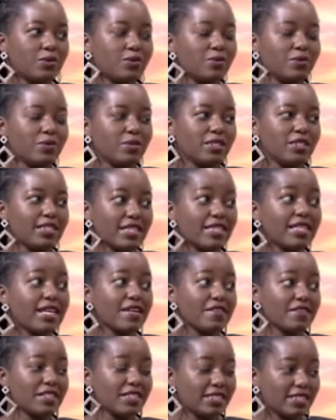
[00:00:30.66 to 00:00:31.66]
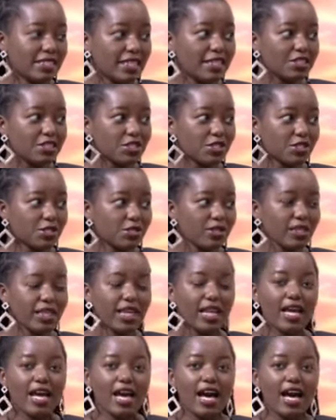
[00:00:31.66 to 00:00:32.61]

No, they are intentional,